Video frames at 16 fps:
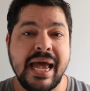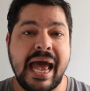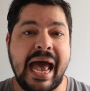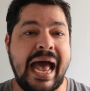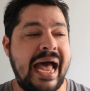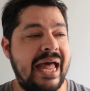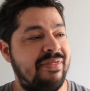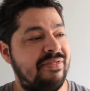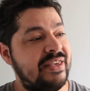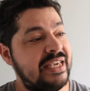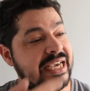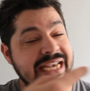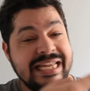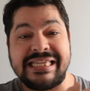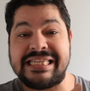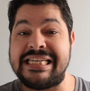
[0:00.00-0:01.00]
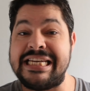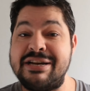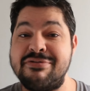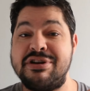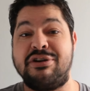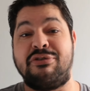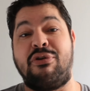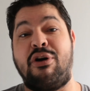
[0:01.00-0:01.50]
And the
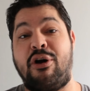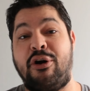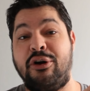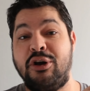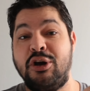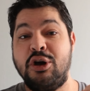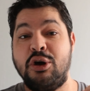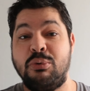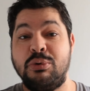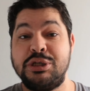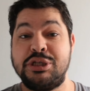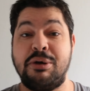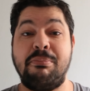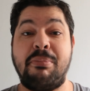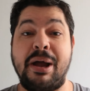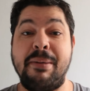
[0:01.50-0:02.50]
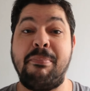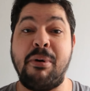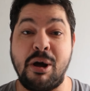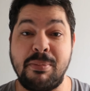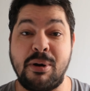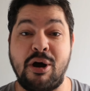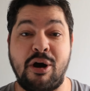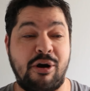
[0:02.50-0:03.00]
interior art was done by
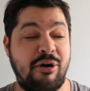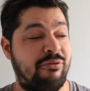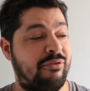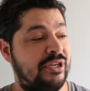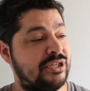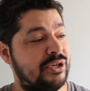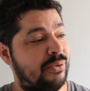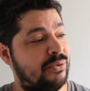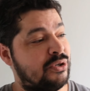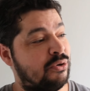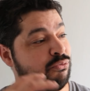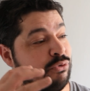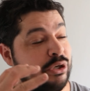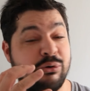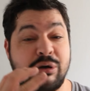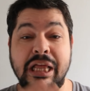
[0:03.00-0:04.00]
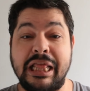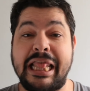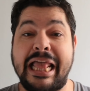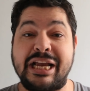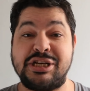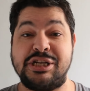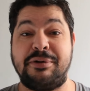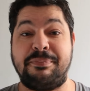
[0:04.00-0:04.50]
Bob Harvey. So it was a real
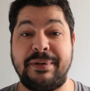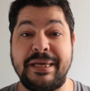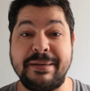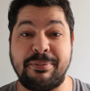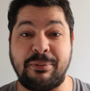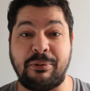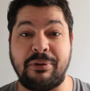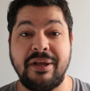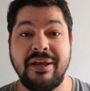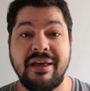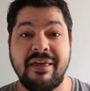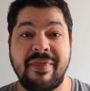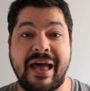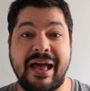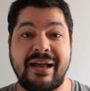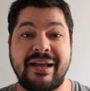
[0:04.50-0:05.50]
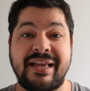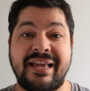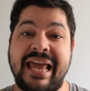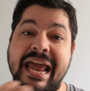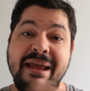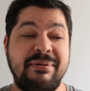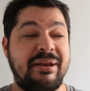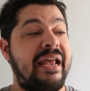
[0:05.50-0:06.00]
collection of people that
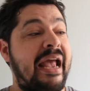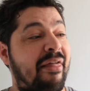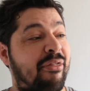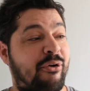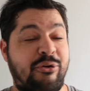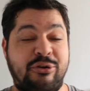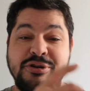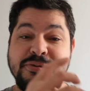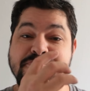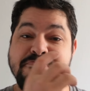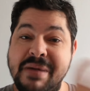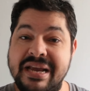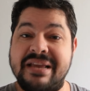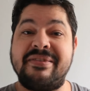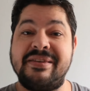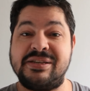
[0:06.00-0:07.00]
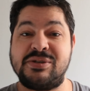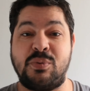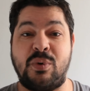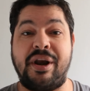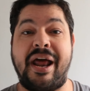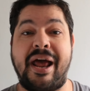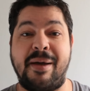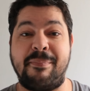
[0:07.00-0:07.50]
came together to make this
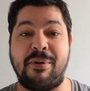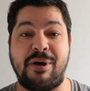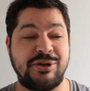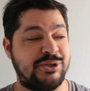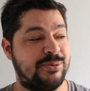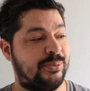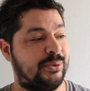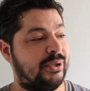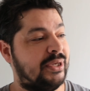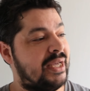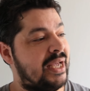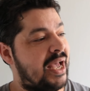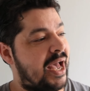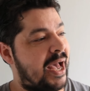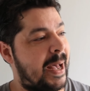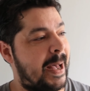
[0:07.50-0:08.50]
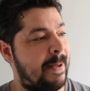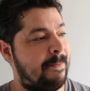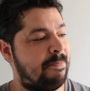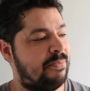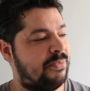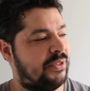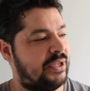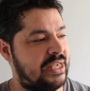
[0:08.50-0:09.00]
one possible.
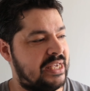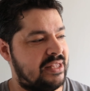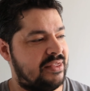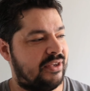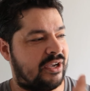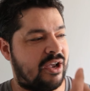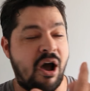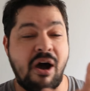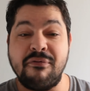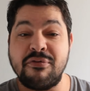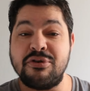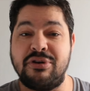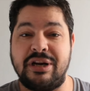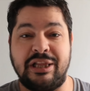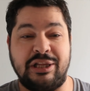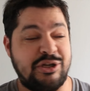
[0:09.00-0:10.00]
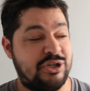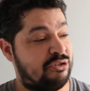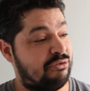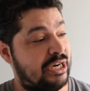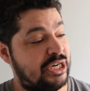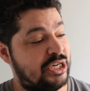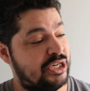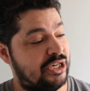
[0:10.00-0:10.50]
The cover
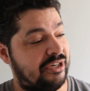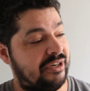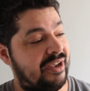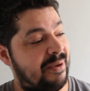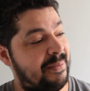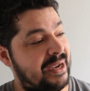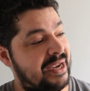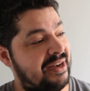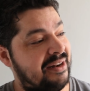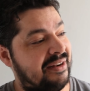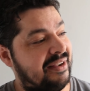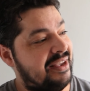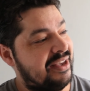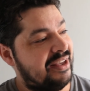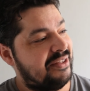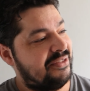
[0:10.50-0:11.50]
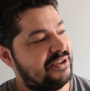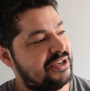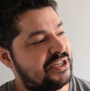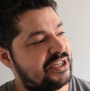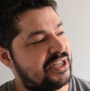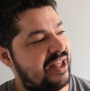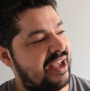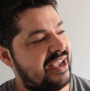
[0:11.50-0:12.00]
illustration, I mean,
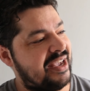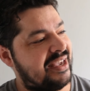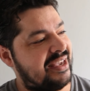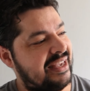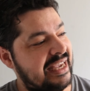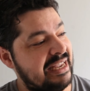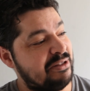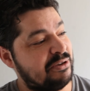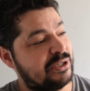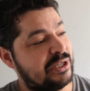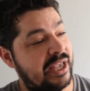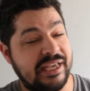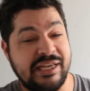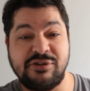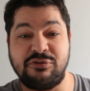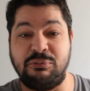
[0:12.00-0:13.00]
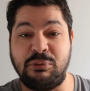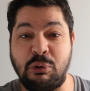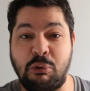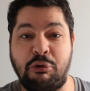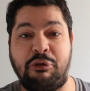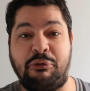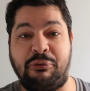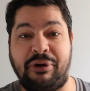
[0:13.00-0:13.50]
this he looks like he's from
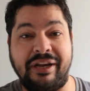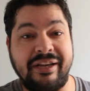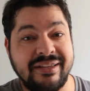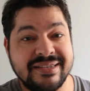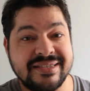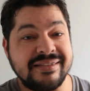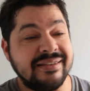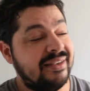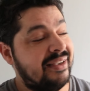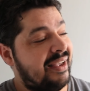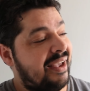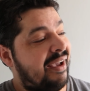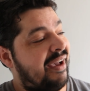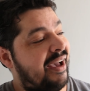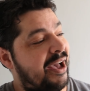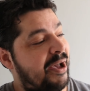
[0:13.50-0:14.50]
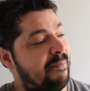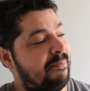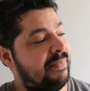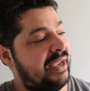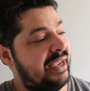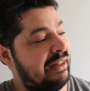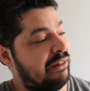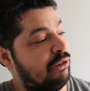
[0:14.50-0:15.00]
Lord of the Rings.
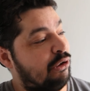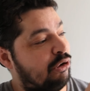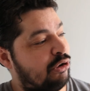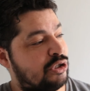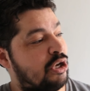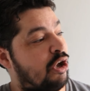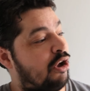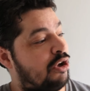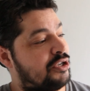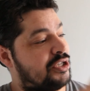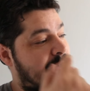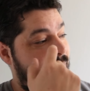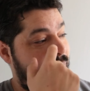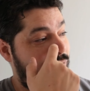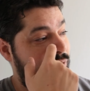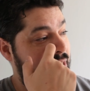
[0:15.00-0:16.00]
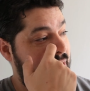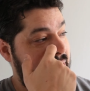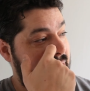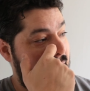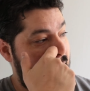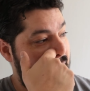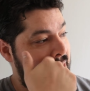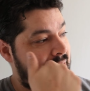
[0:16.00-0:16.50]
It looks awesome. It really
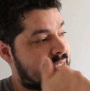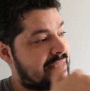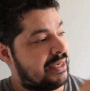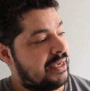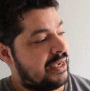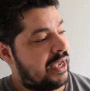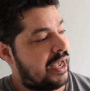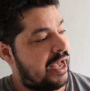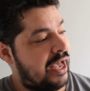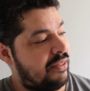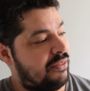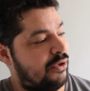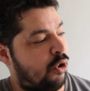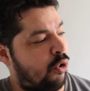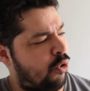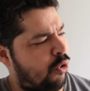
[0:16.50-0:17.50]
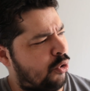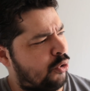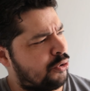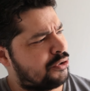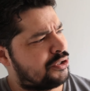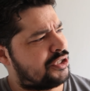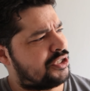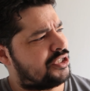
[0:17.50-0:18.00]
does. The
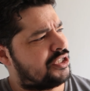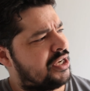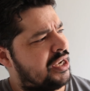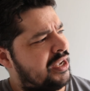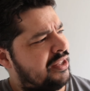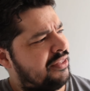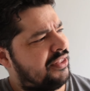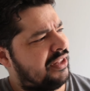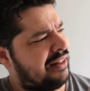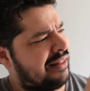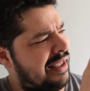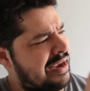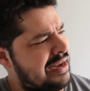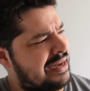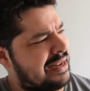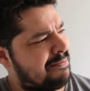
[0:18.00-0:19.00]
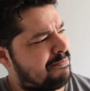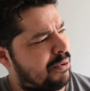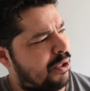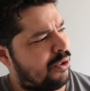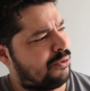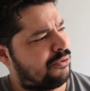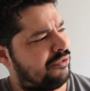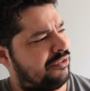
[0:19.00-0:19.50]
horse, the lightning
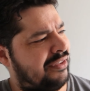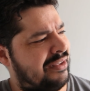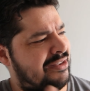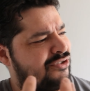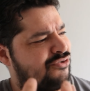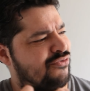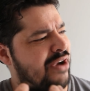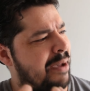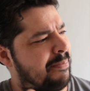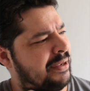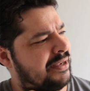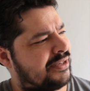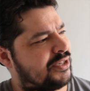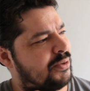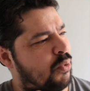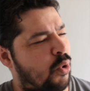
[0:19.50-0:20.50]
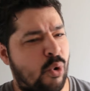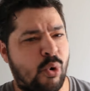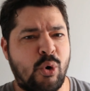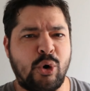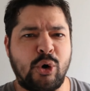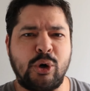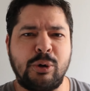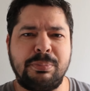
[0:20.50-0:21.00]
bolt, he's grabbing some
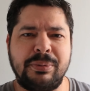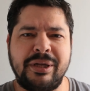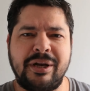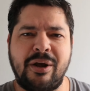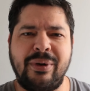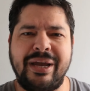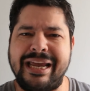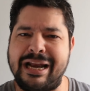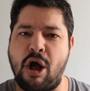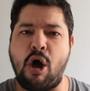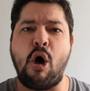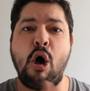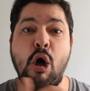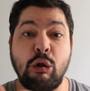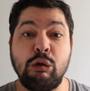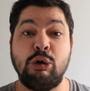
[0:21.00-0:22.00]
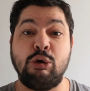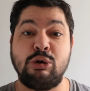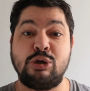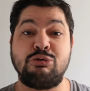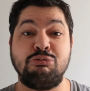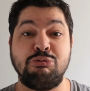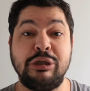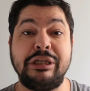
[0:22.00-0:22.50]
orb, it all
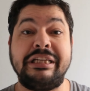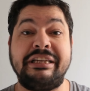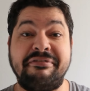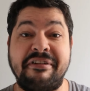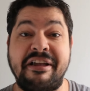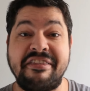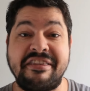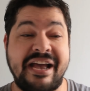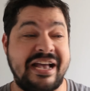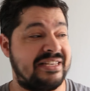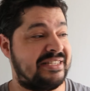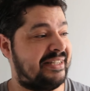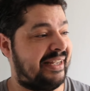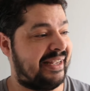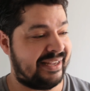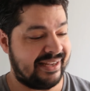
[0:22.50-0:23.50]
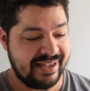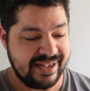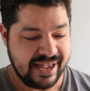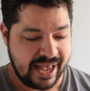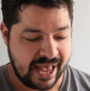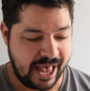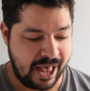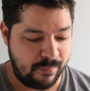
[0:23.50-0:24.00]
looks really fantastic.
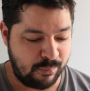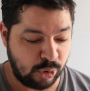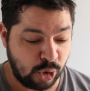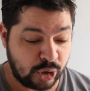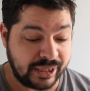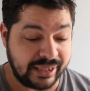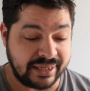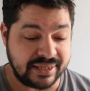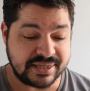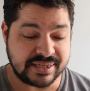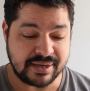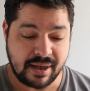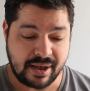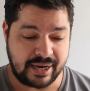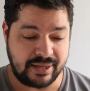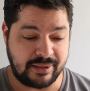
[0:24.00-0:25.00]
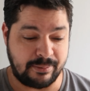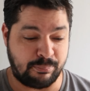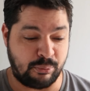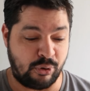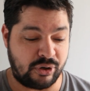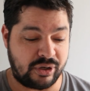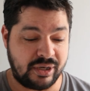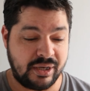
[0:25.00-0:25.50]
Looking inside the
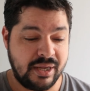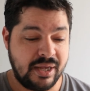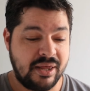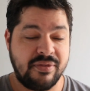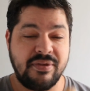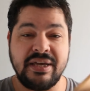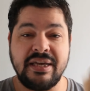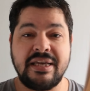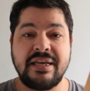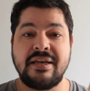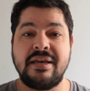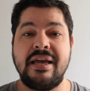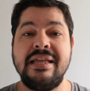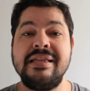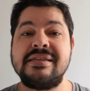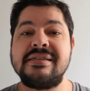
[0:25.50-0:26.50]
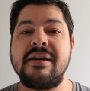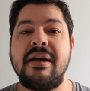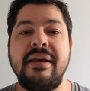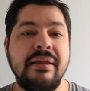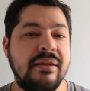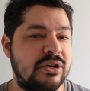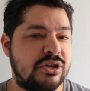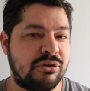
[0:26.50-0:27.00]
book, the inside
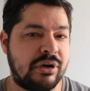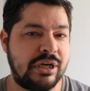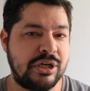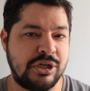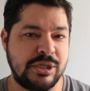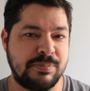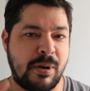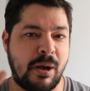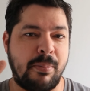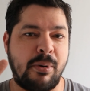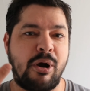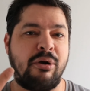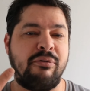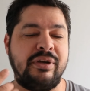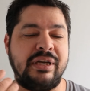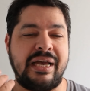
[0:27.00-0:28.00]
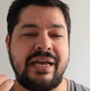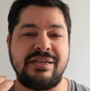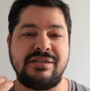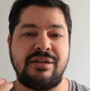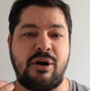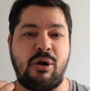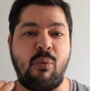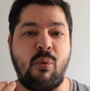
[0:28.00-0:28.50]
illustrations, Bob Harvey has
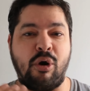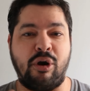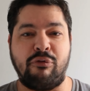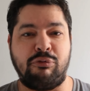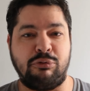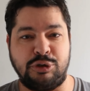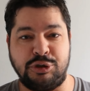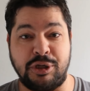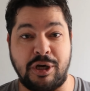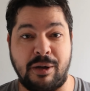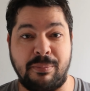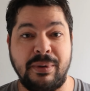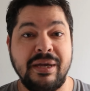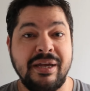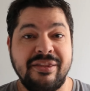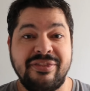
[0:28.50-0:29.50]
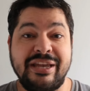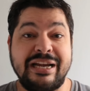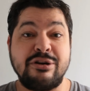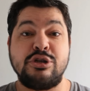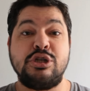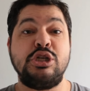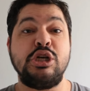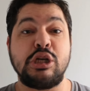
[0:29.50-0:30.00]
done a wonderful job. They're
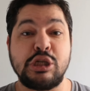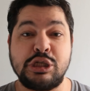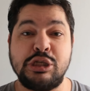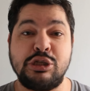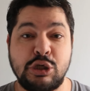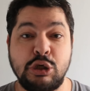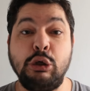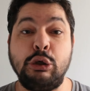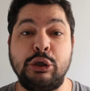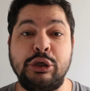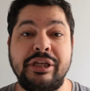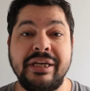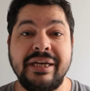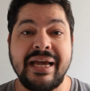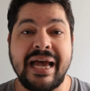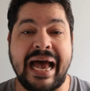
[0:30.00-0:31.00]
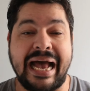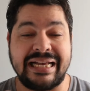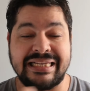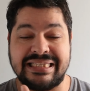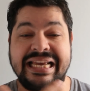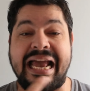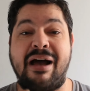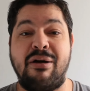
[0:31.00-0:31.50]
just as good as
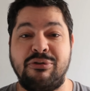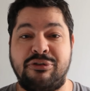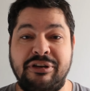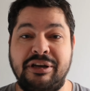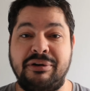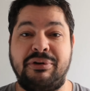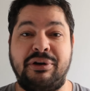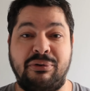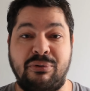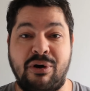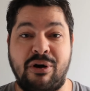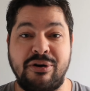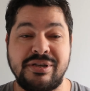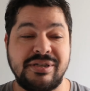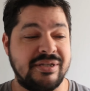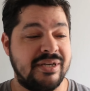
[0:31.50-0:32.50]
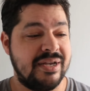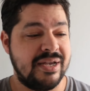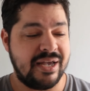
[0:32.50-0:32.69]
the exterior art.